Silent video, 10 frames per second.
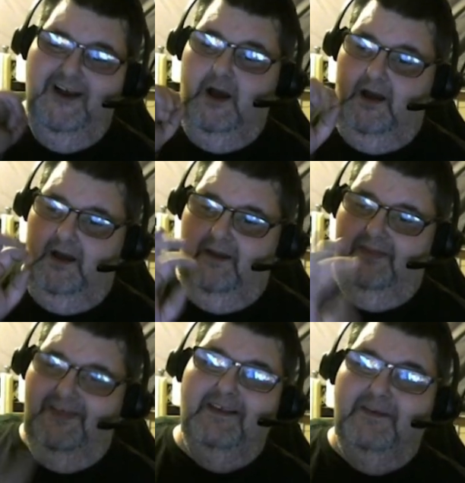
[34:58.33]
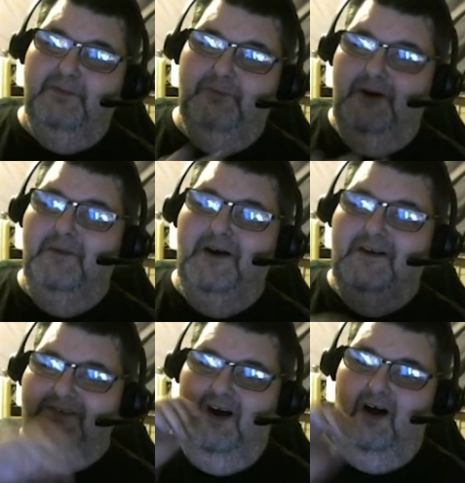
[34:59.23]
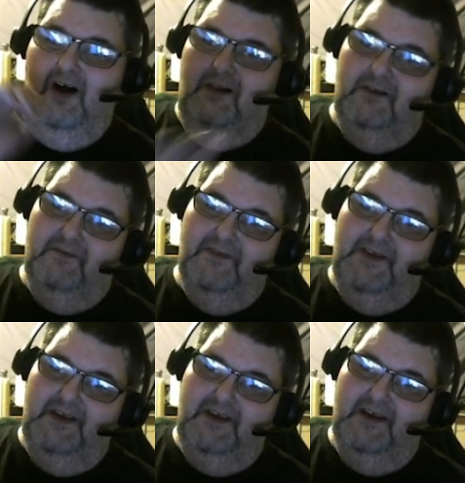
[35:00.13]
That's pretty much all of the.